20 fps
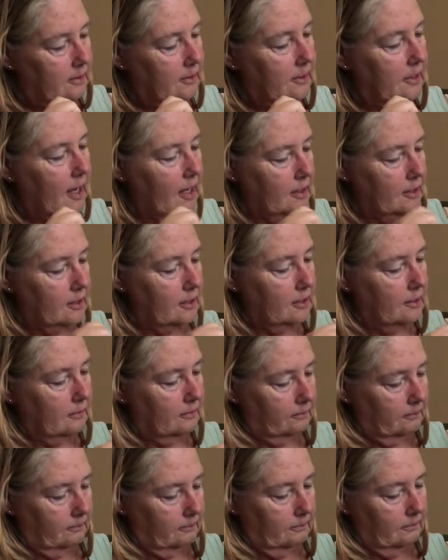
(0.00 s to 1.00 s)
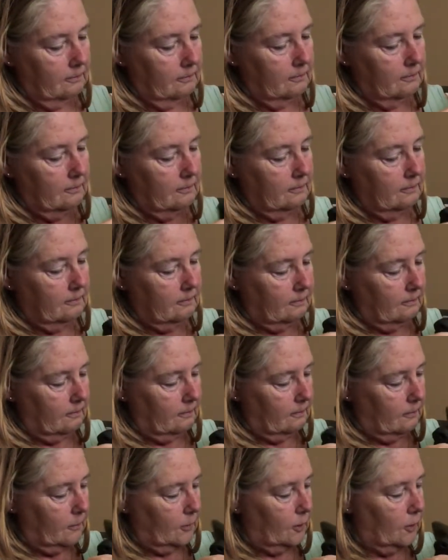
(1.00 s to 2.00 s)
Yes.
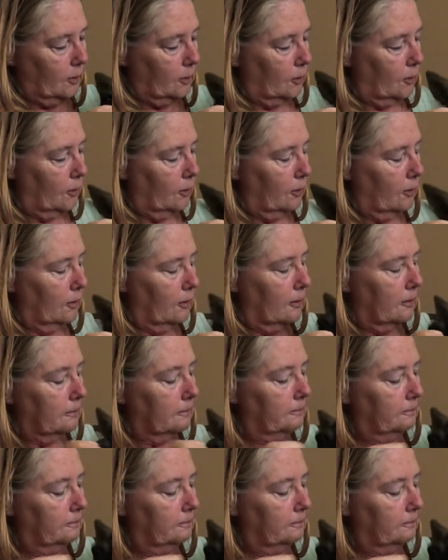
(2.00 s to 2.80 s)
Good girl.